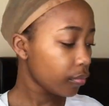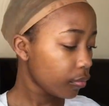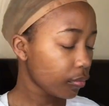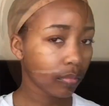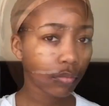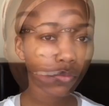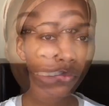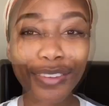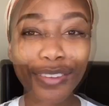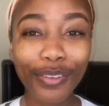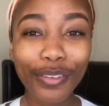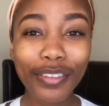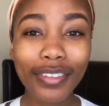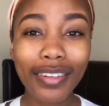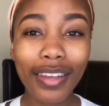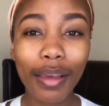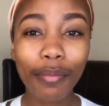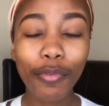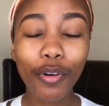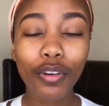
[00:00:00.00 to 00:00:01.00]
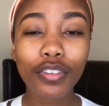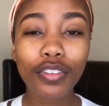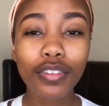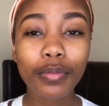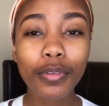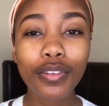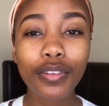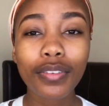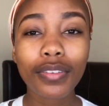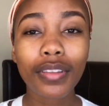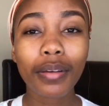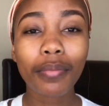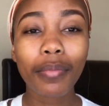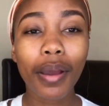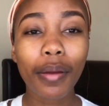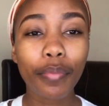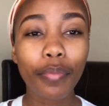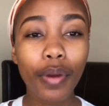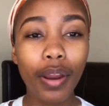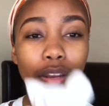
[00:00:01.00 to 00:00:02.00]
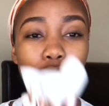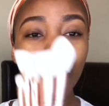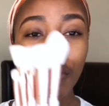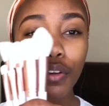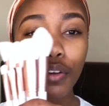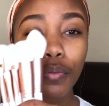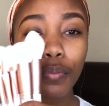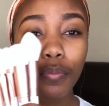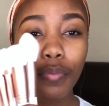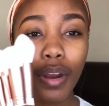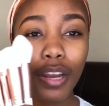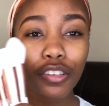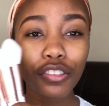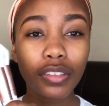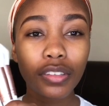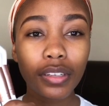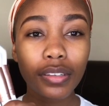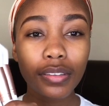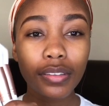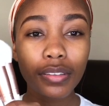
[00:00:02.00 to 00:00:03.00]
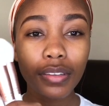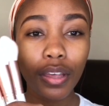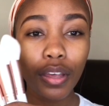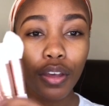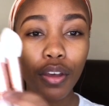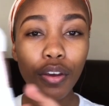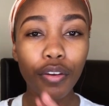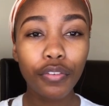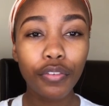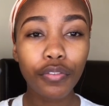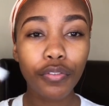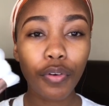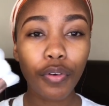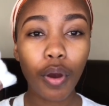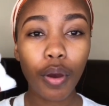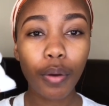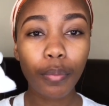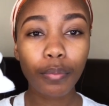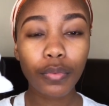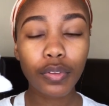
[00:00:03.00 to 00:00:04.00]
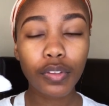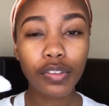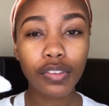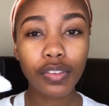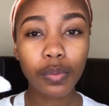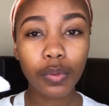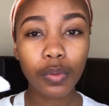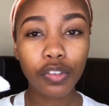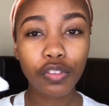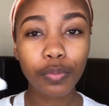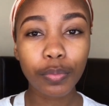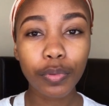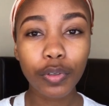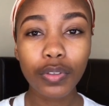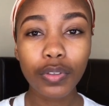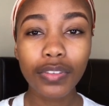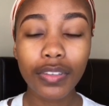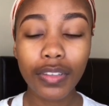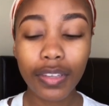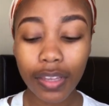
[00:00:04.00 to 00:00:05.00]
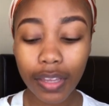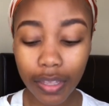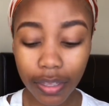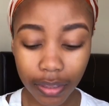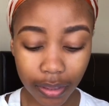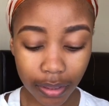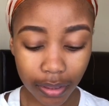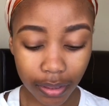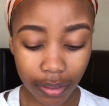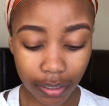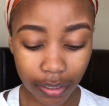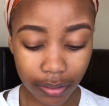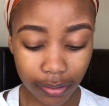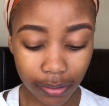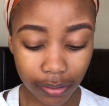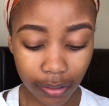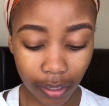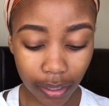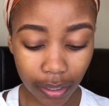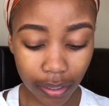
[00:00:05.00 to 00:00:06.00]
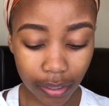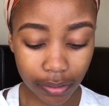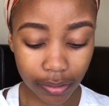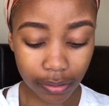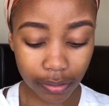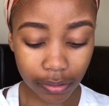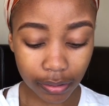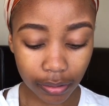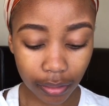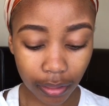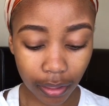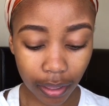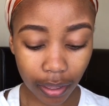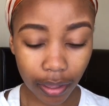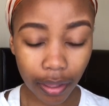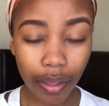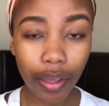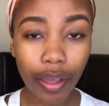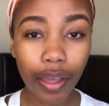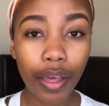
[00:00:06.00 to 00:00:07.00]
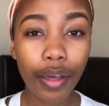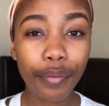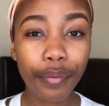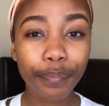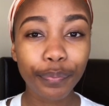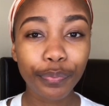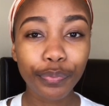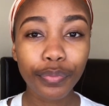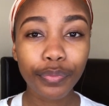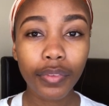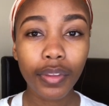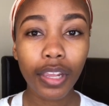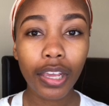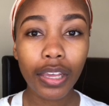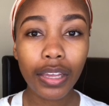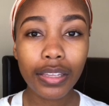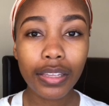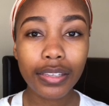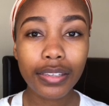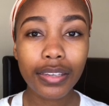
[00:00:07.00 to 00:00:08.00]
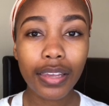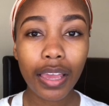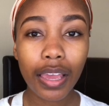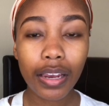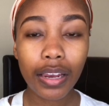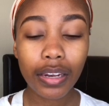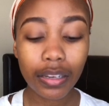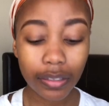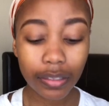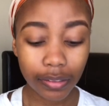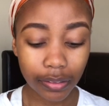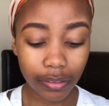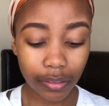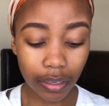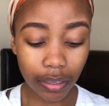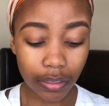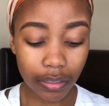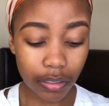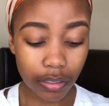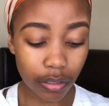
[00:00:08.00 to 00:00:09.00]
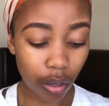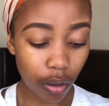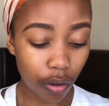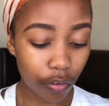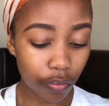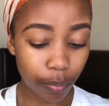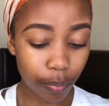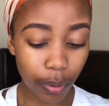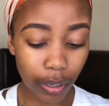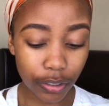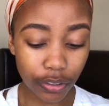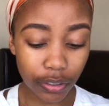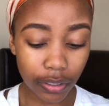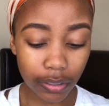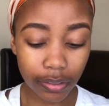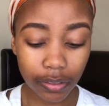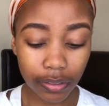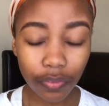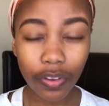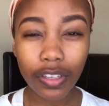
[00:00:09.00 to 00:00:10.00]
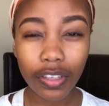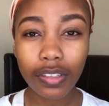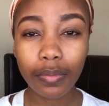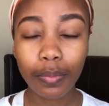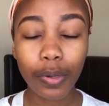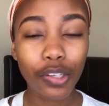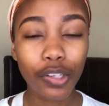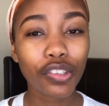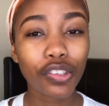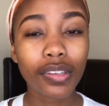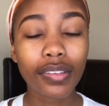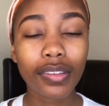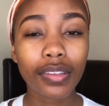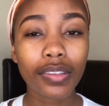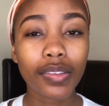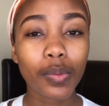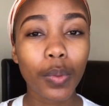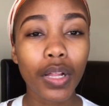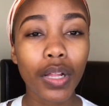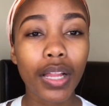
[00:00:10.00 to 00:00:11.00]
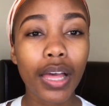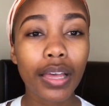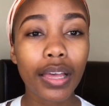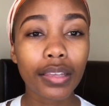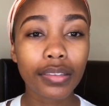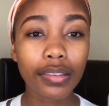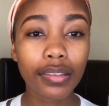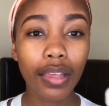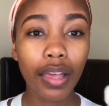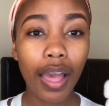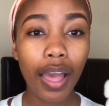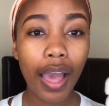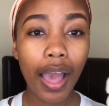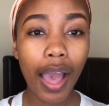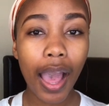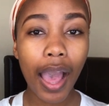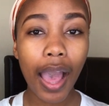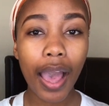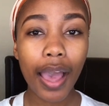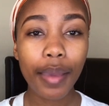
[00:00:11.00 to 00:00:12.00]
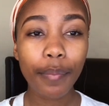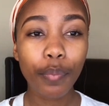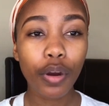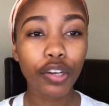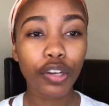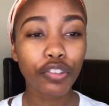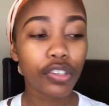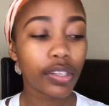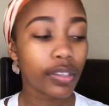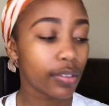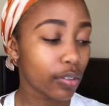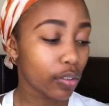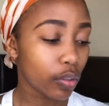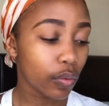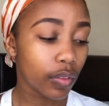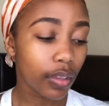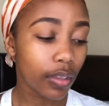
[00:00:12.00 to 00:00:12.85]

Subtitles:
Hey guys, so today I'm going to be using my brand new brushes from Switch Beauty. This is the 10 set of brushes, face brushes as well as eye brushes. So